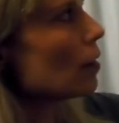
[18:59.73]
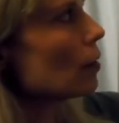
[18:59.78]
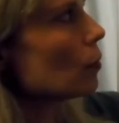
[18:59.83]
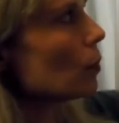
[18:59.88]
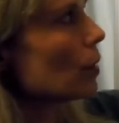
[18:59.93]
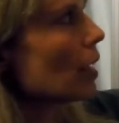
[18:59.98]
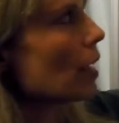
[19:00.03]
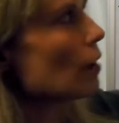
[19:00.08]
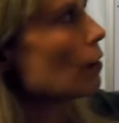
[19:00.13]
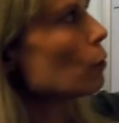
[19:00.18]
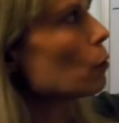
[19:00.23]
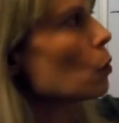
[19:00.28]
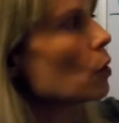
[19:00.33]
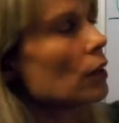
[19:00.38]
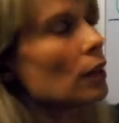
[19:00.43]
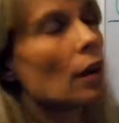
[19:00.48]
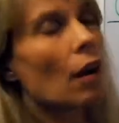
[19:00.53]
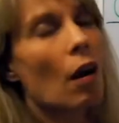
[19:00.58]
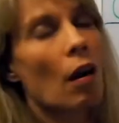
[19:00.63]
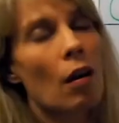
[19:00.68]
and we have
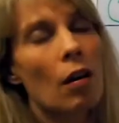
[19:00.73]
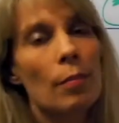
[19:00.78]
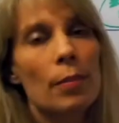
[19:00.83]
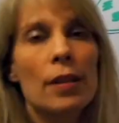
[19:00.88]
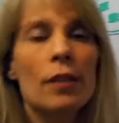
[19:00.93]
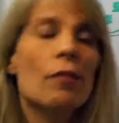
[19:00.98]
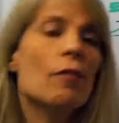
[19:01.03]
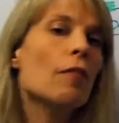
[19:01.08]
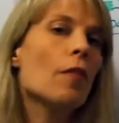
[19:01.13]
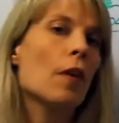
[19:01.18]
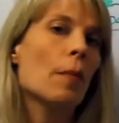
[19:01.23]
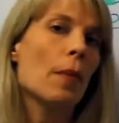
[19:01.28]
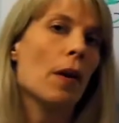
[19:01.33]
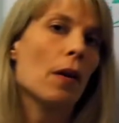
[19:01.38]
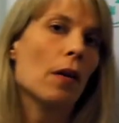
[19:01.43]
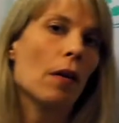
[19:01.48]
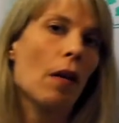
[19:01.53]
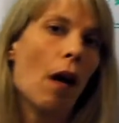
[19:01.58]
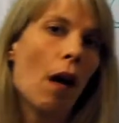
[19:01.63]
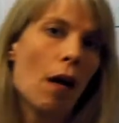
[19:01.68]
1 carbon from
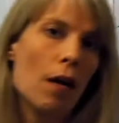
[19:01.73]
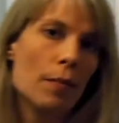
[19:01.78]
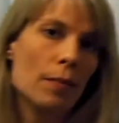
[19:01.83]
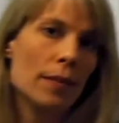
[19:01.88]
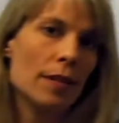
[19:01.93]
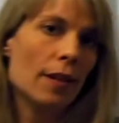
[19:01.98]
our carbon